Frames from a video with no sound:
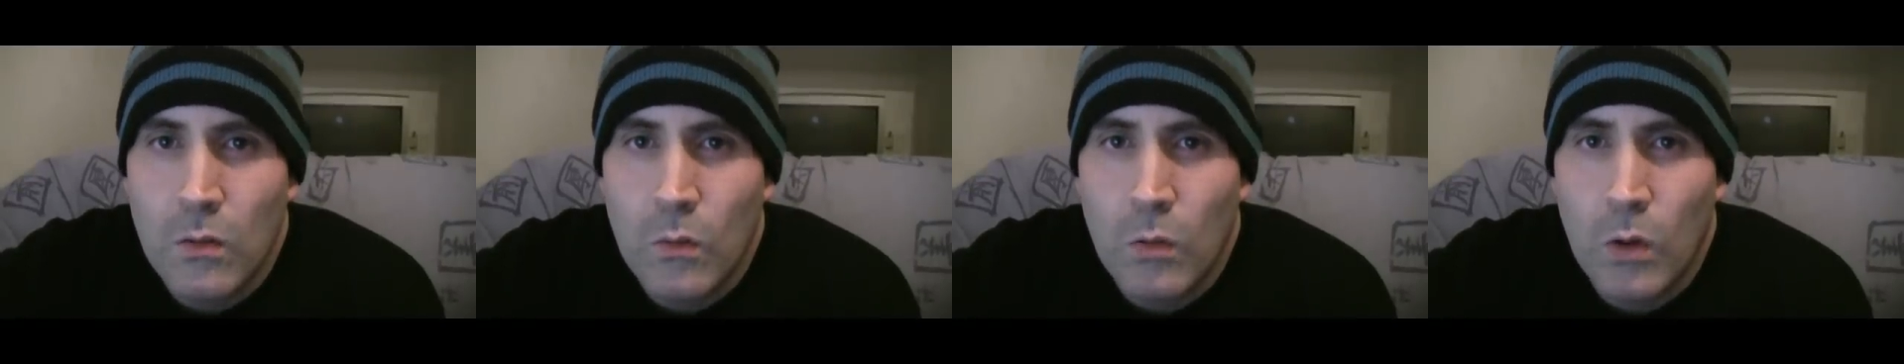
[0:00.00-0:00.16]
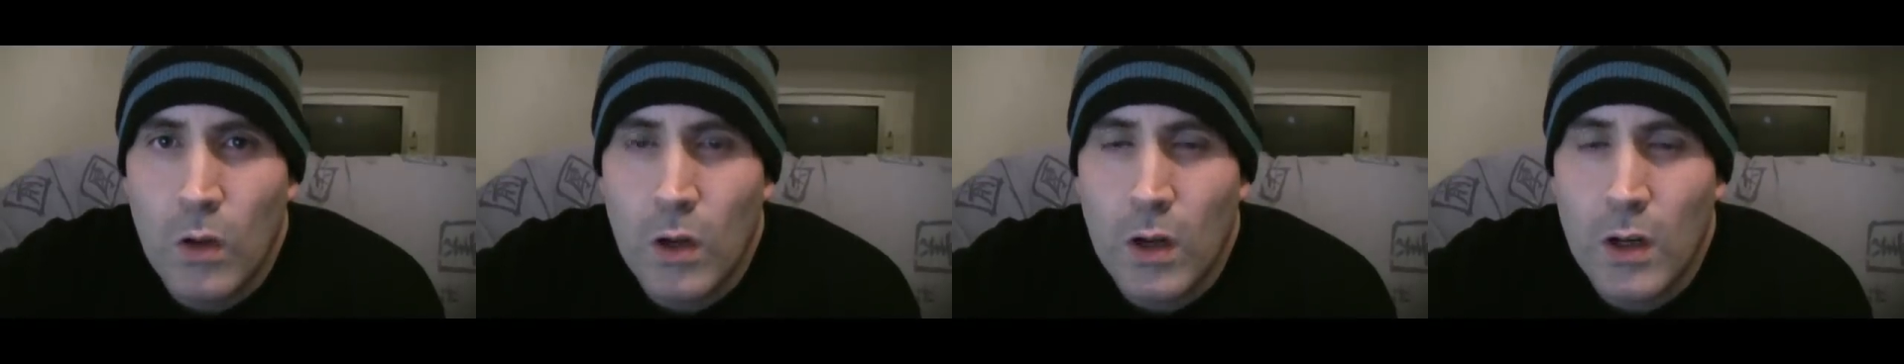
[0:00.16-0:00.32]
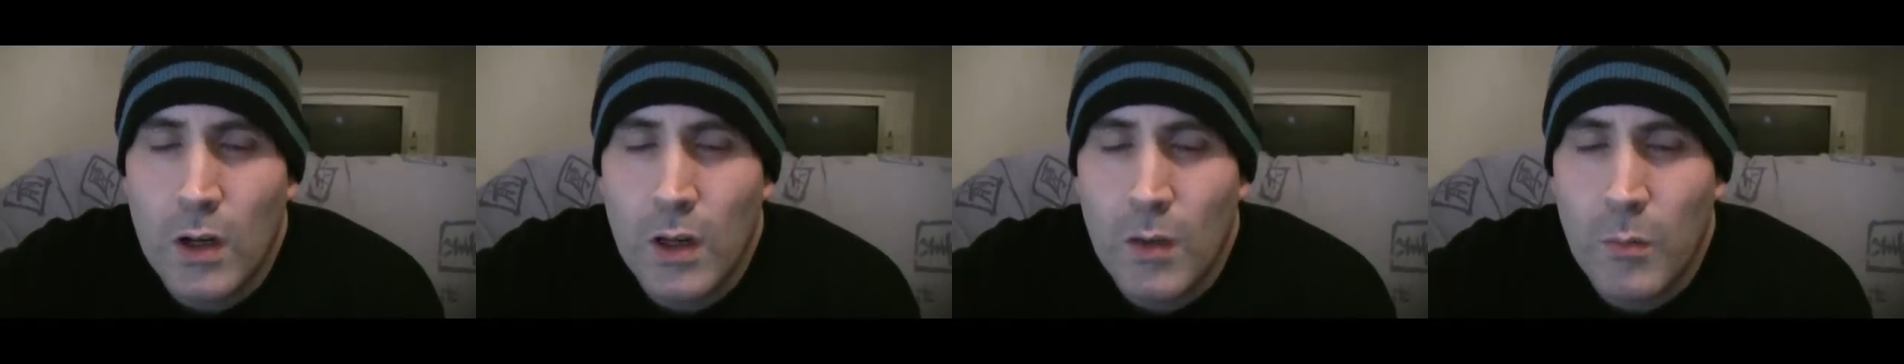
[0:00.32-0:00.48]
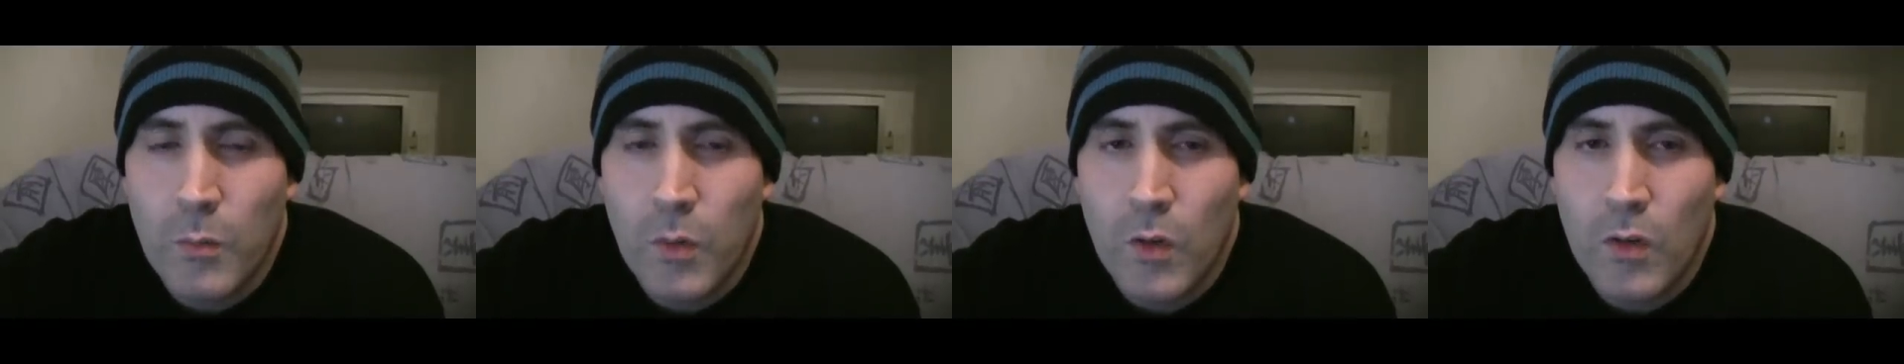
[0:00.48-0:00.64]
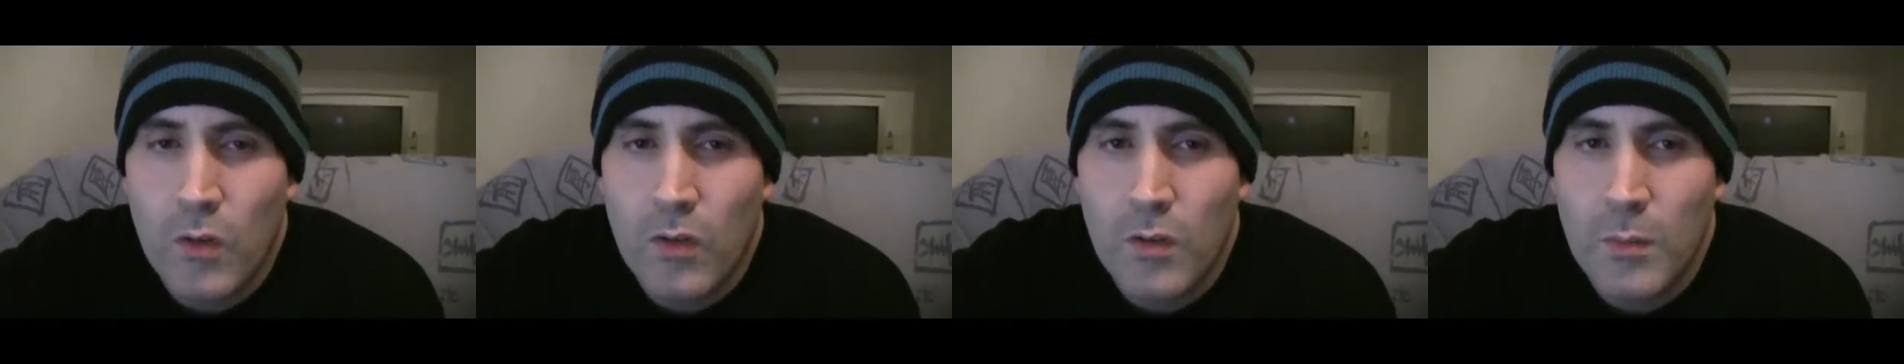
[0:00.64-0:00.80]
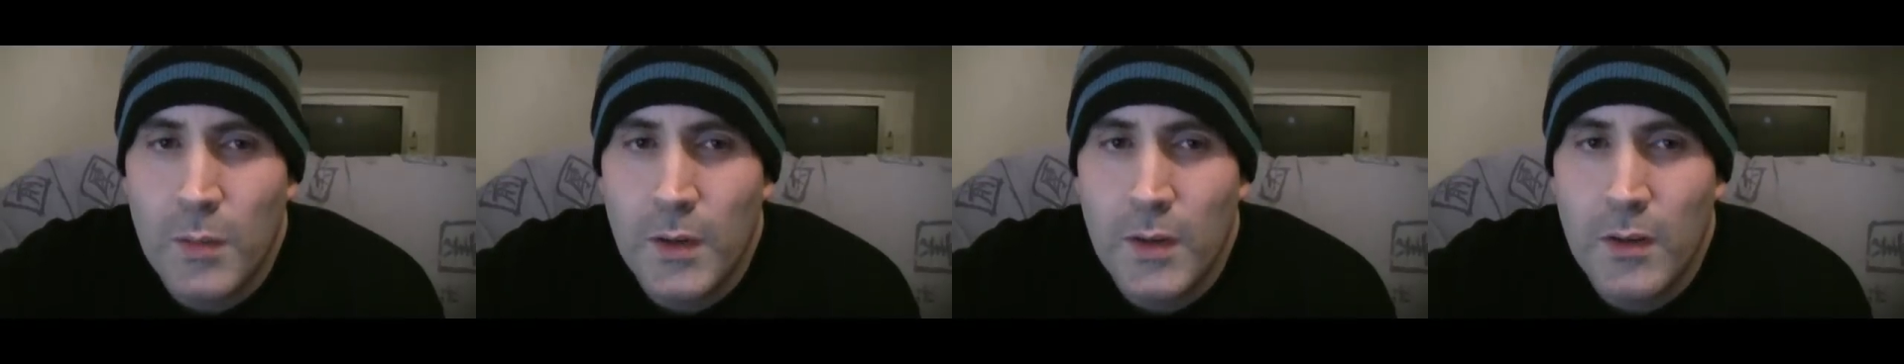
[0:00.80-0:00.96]
What can I
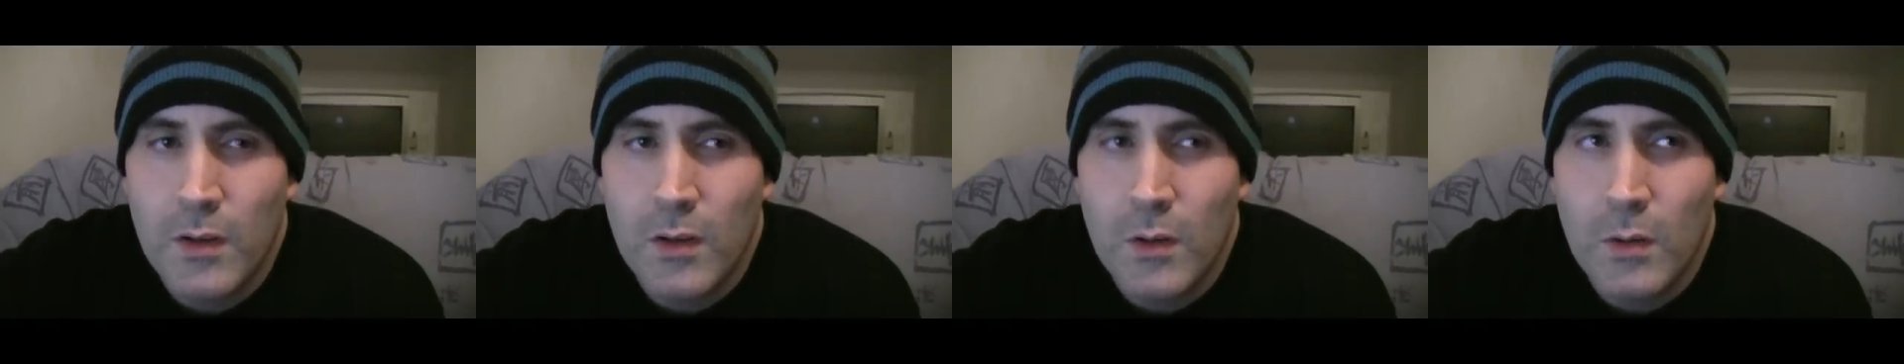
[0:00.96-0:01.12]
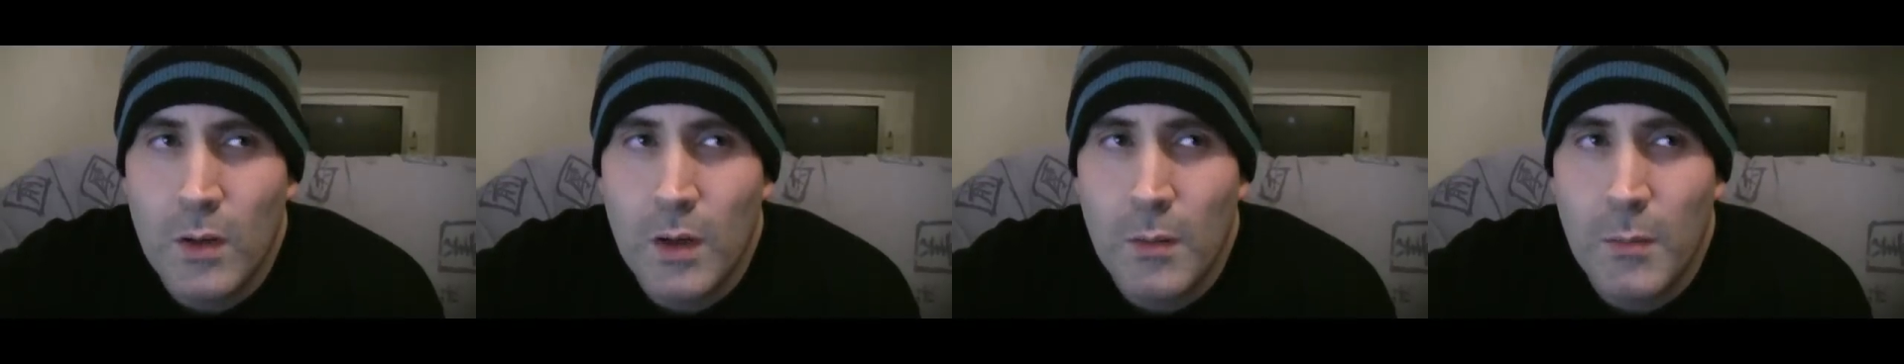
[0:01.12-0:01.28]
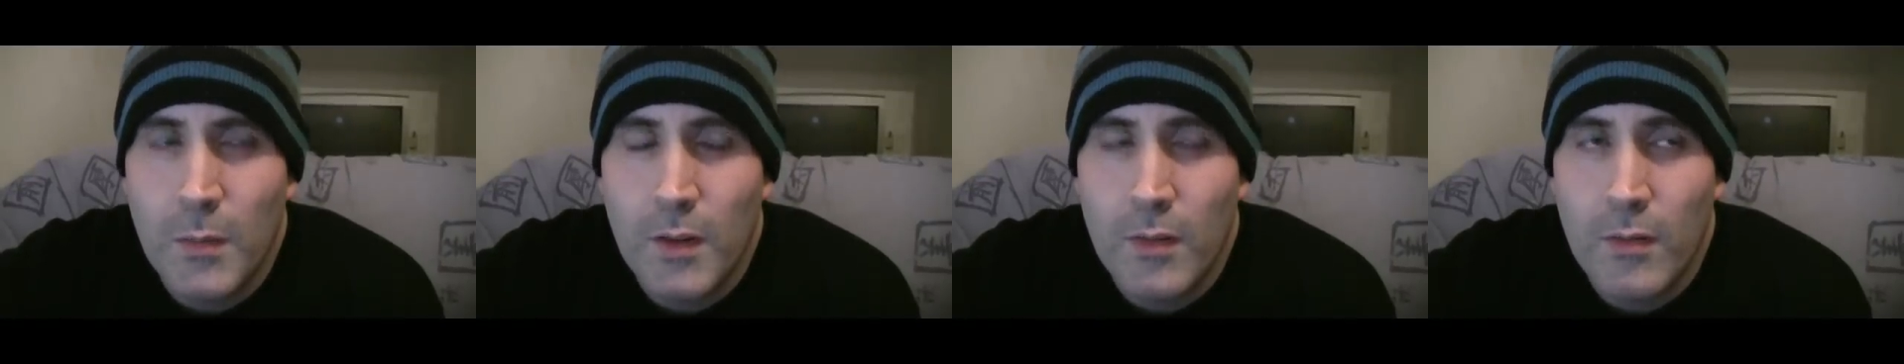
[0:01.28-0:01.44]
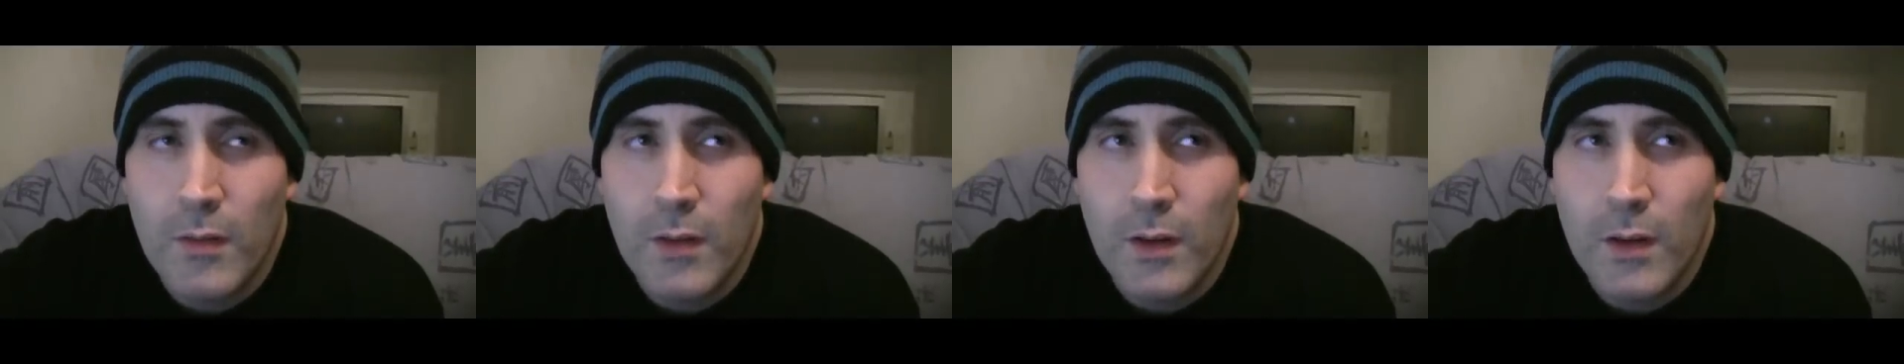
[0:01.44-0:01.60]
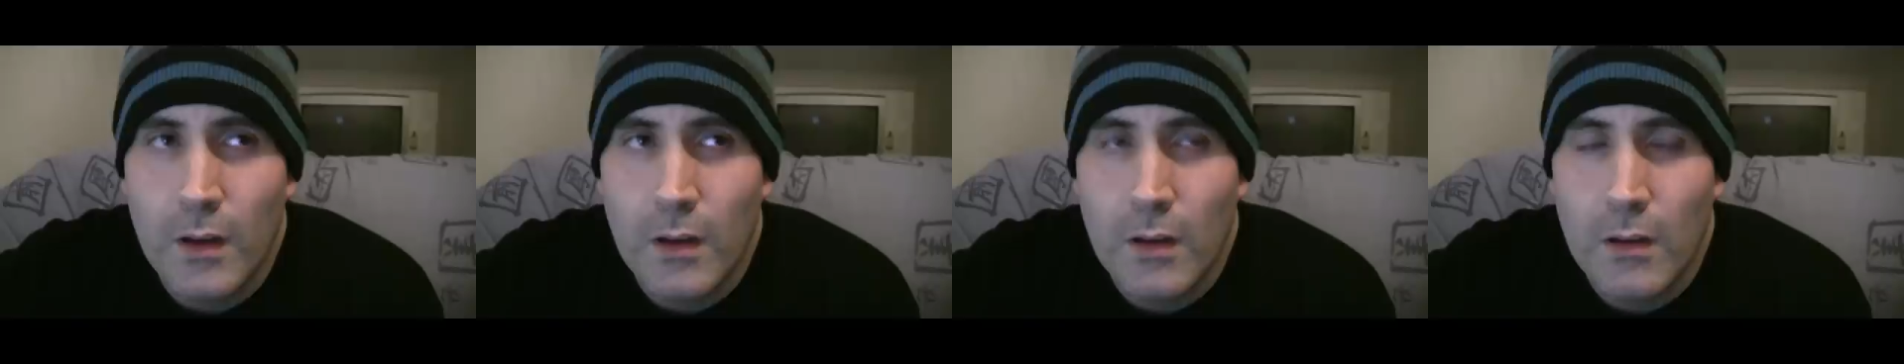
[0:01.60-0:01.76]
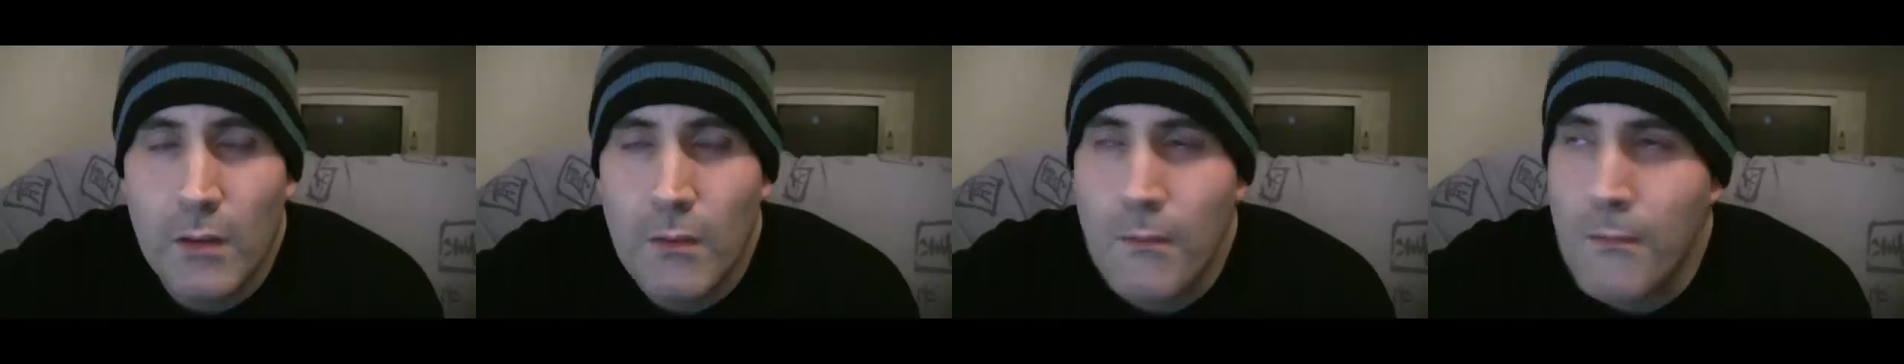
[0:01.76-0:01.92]
possibly do? Let me
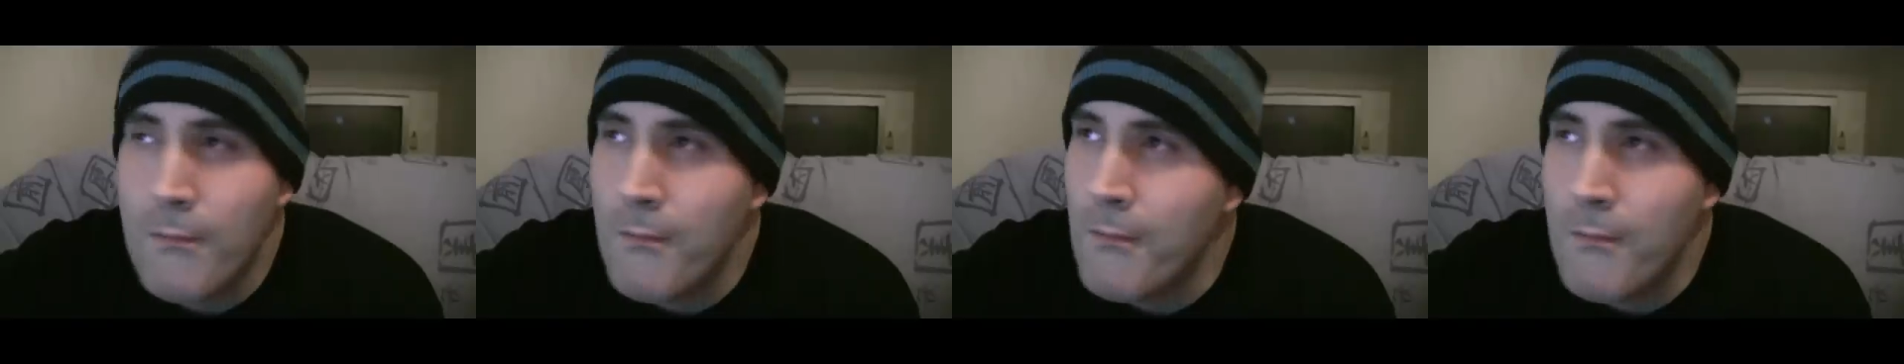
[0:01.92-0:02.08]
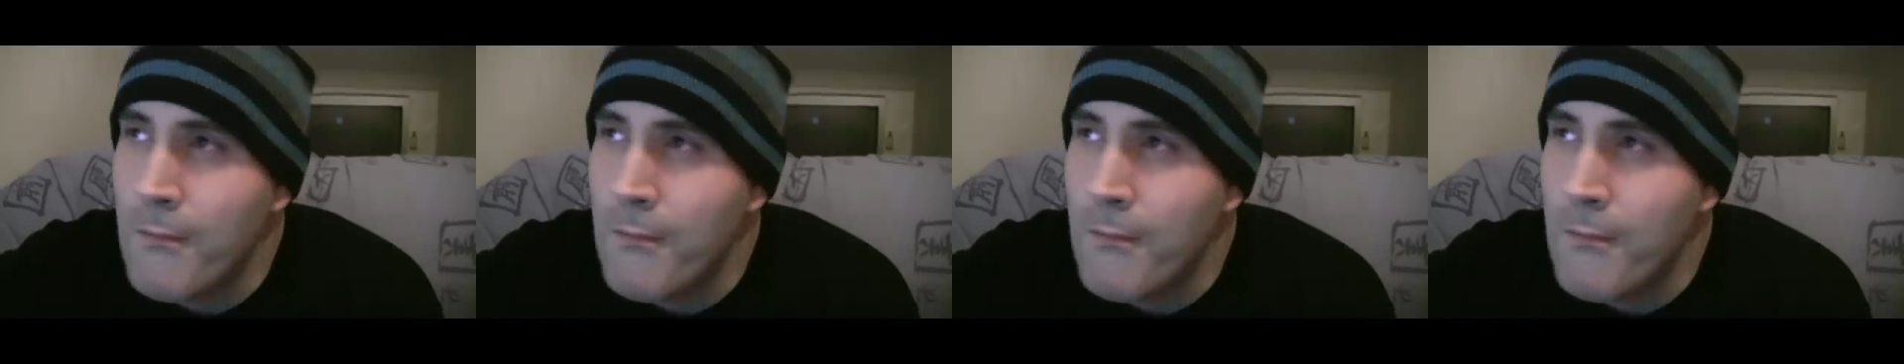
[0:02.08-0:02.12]
think.